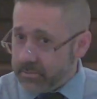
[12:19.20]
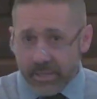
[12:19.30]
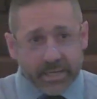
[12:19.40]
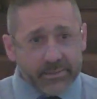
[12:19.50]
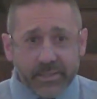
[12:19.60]

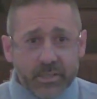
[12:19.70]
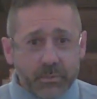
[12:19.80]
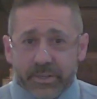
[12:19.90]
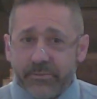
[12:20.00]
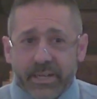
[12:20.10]
Anything,
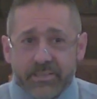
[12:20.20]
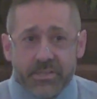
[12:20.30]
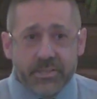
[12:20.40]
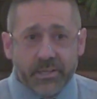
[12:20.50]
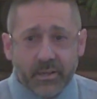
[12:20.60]
even as a
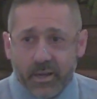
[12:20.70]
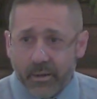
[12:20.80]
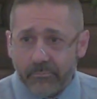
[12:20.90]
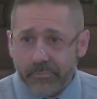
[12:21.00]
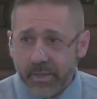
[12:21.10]
stick of
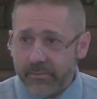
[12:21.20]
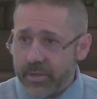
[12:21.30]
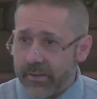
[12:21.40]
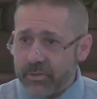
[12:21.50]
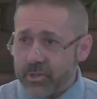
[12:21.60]
gum, have you
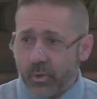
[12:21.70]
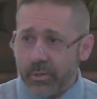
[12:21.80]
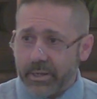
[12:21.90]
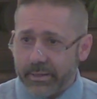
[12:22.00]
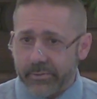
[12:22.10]
ever
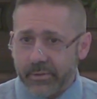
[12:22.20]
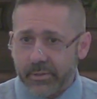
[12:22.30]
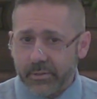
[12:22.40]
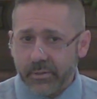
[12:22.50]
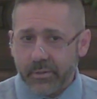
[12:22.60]
stolen anything?"
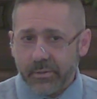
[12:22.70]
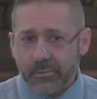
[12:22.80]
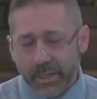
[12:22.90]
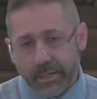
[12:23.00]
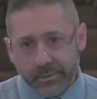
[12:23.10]

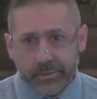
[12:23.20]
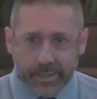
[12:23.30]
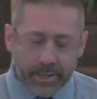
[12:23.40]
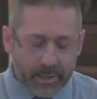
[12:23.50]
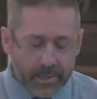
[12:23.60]
"Well,
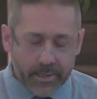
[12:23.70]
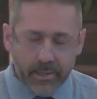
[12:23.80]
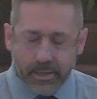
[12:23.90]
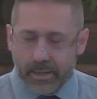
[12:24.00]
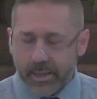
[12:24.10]
yeah,
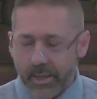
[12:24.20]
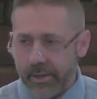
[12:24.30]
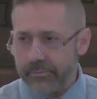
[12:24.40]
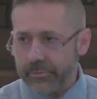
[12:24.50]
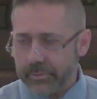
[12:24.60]
I
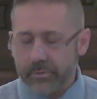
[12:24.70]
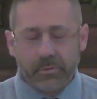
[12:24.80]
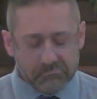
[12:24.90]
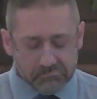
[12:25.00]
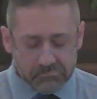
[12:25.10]
have."
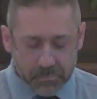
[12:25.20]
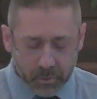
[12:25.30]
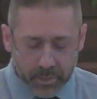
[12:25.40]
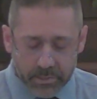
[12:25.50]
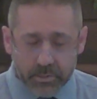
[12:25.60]

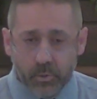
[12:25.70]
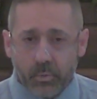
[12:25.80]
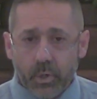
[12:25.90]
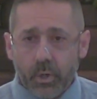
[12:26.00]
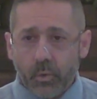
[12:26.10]
"Okay, so
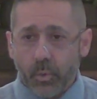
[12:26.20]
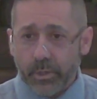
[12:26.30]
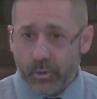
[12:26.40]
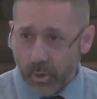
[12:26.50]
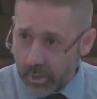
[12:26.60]
what do
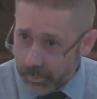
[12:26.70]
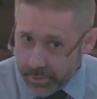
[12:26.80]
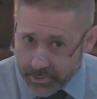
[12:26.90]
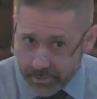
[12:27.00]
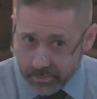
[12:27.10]
you call a
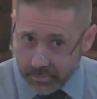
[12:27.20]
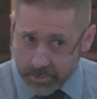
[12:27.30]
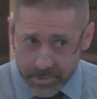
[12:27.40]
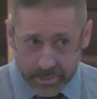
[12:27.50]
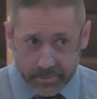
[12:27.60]
person who
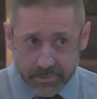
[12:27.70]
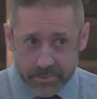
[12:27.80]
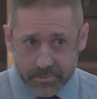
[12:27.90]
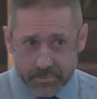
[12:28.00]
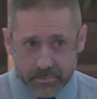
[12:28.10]
steals?"